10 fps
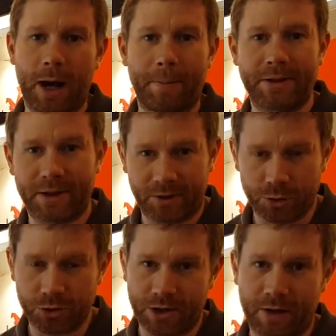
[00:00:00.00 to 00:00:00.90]
the app and
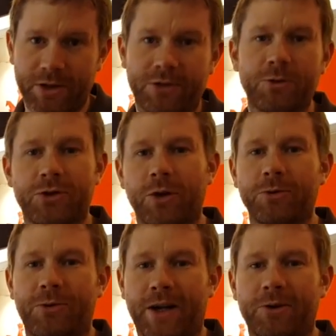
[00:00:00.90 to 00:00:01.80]
test yourself this new
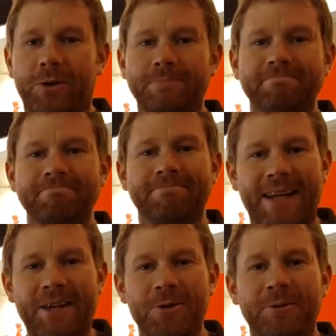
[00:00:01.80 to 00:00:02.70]
second factor.
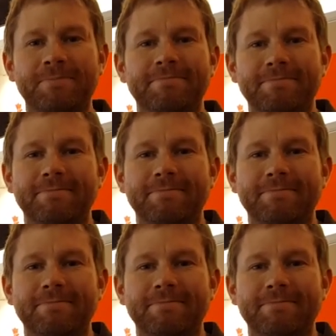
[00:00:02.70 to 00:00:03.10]
Thank you.